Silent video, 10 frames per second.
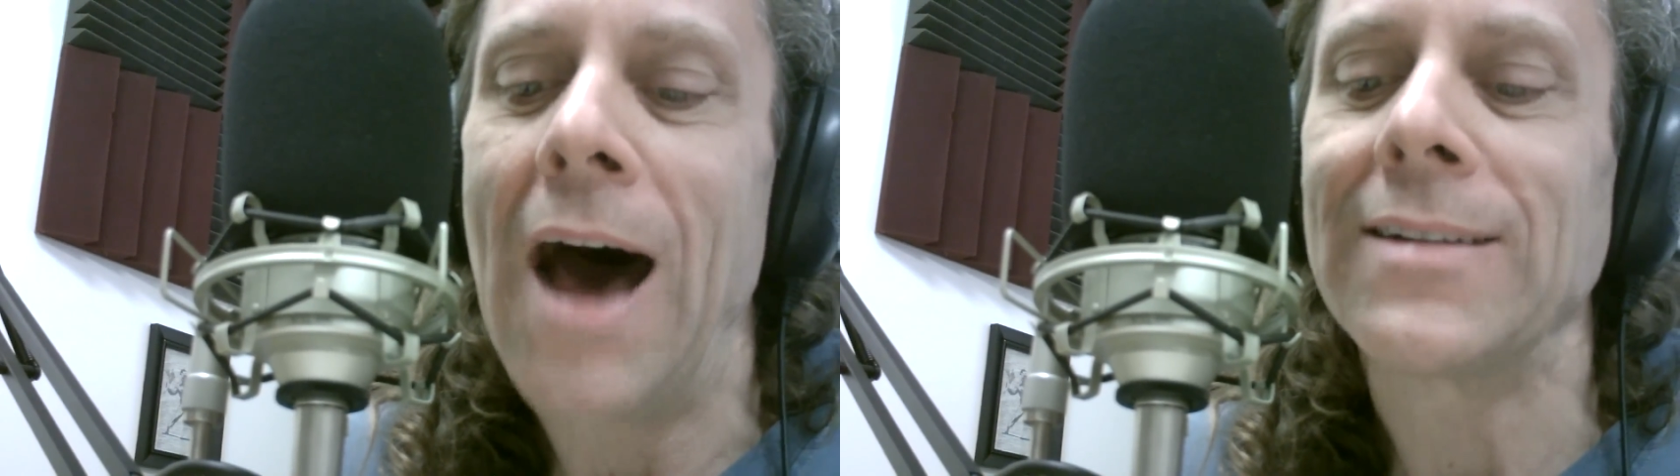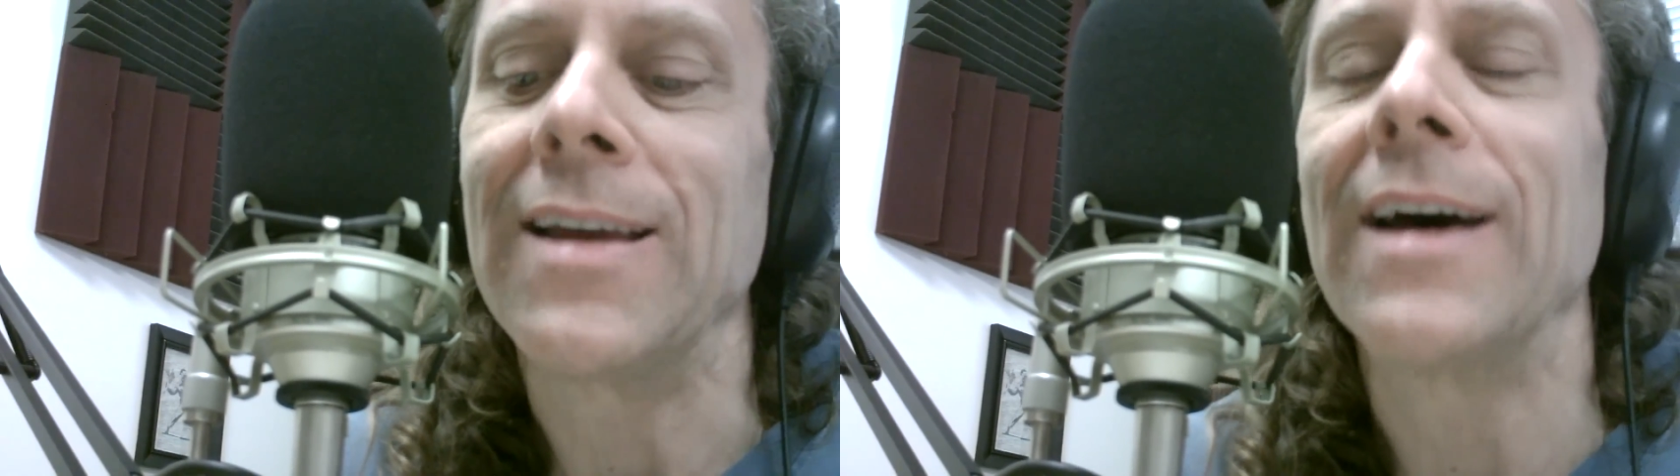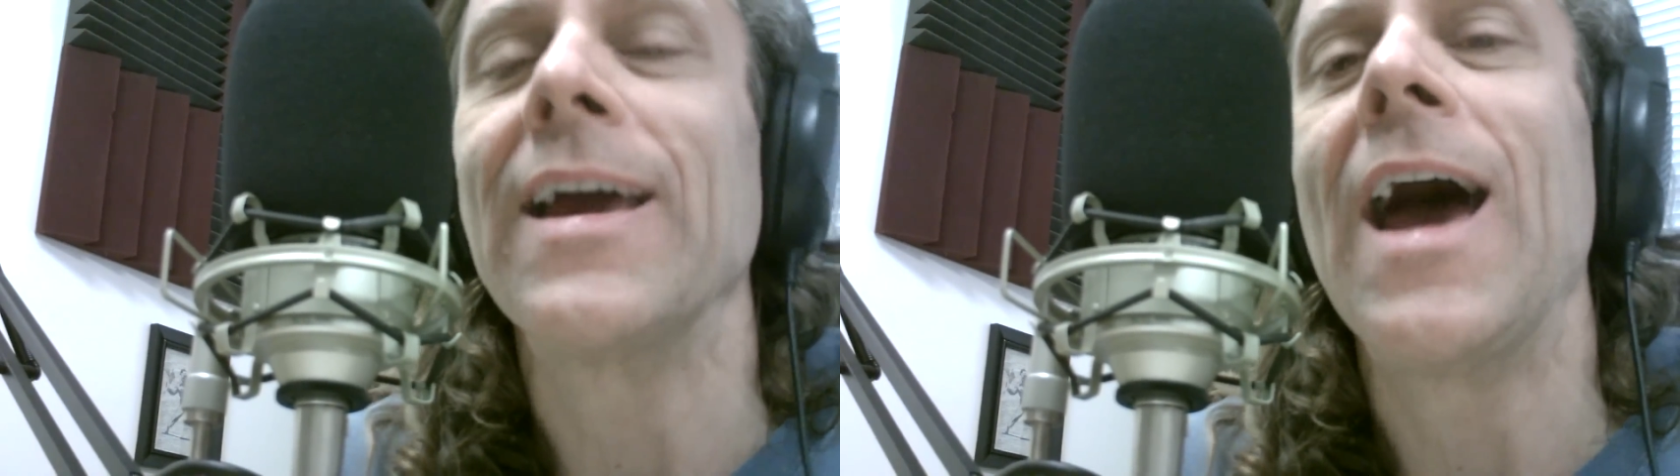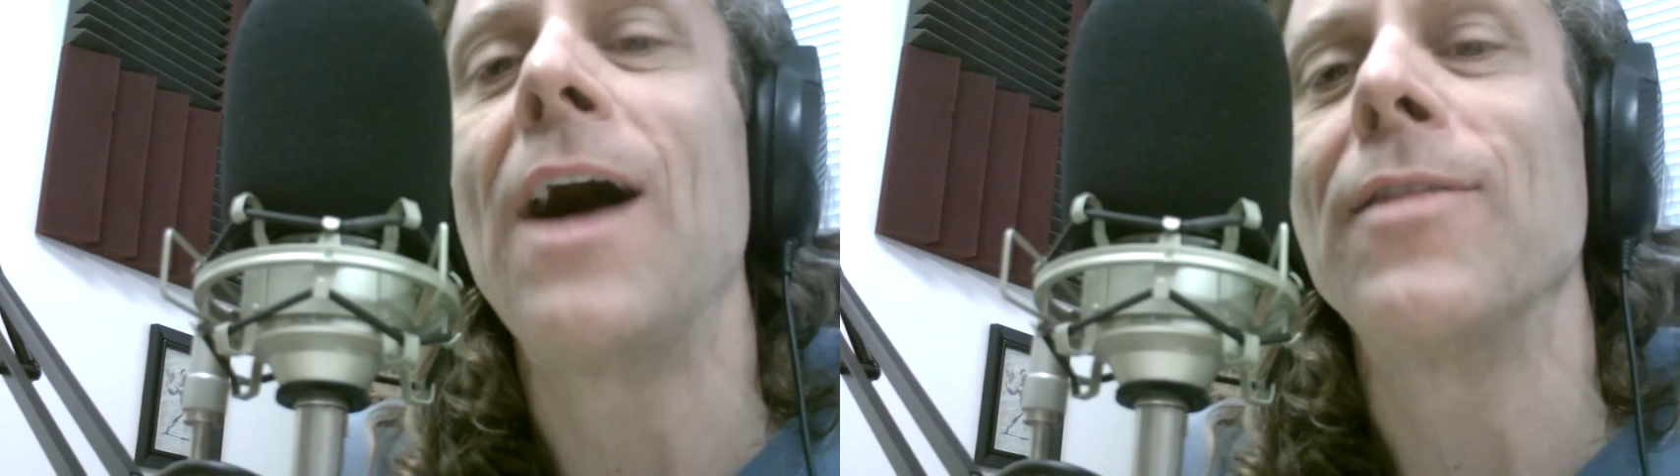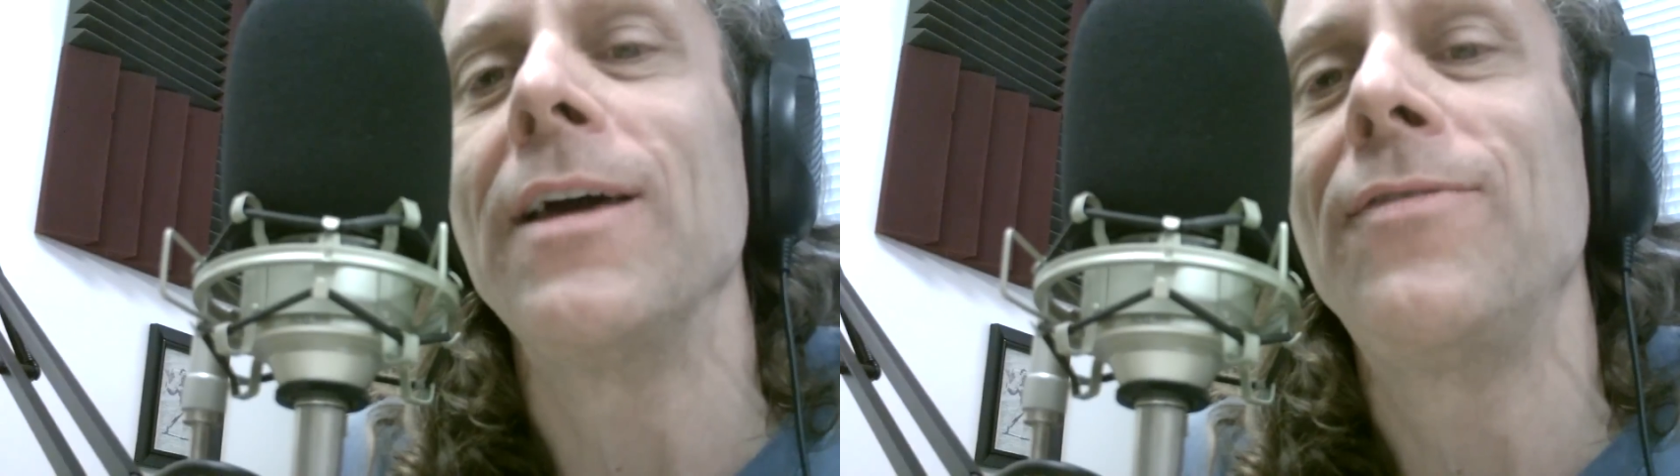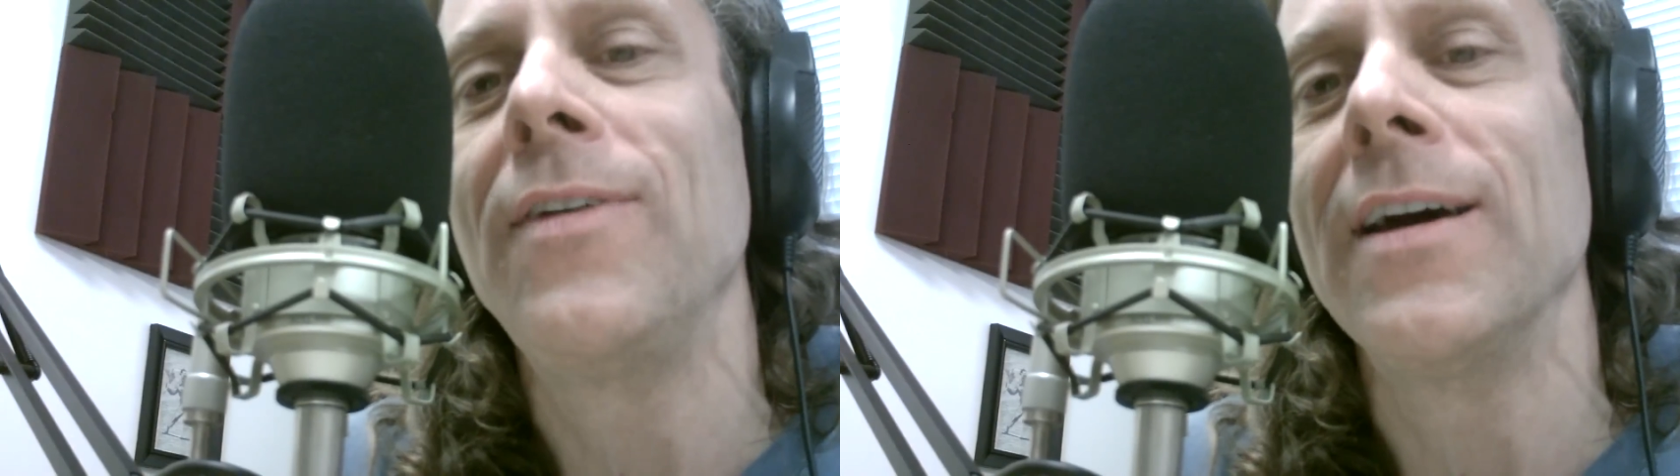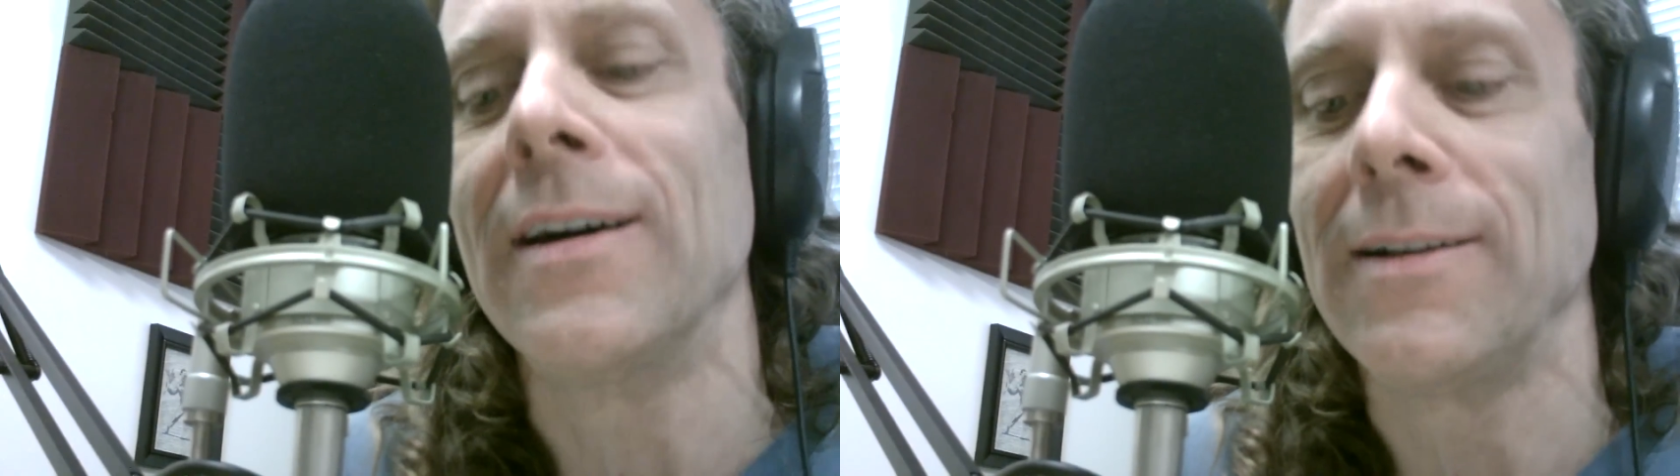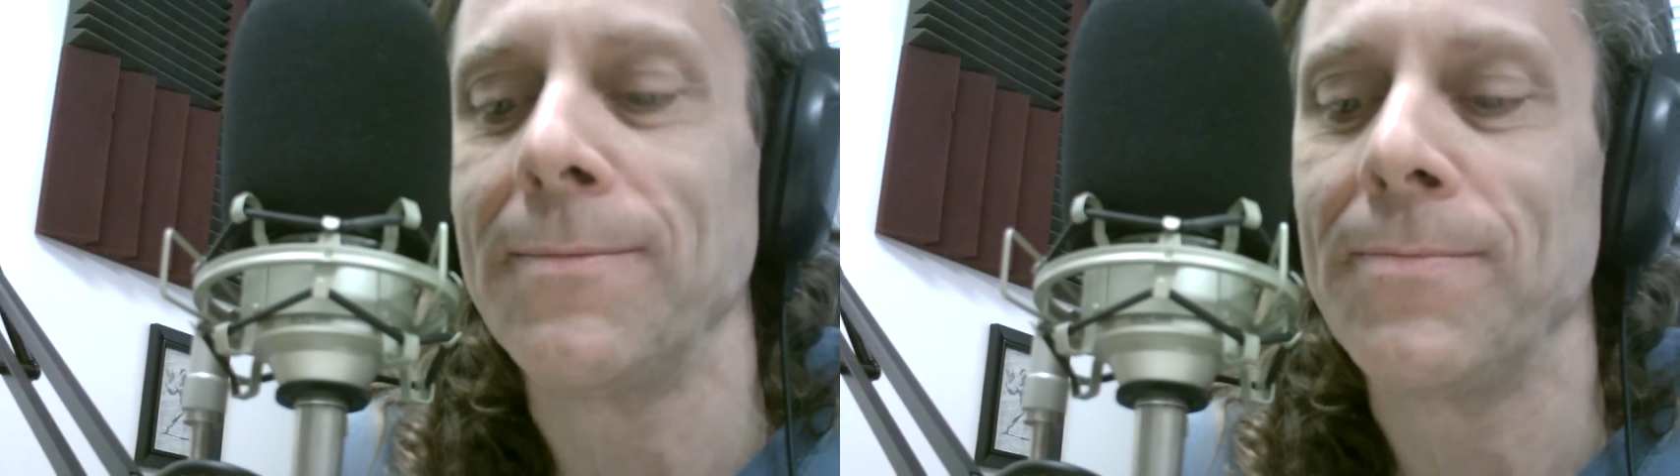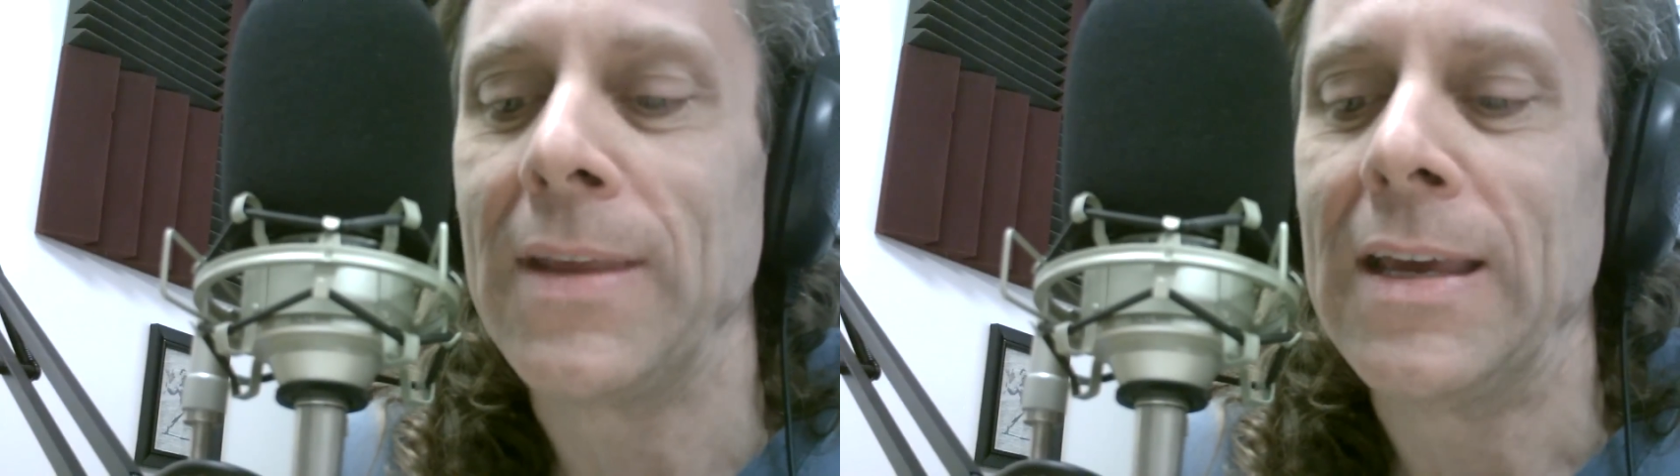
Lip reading: I'll tell you how they feel.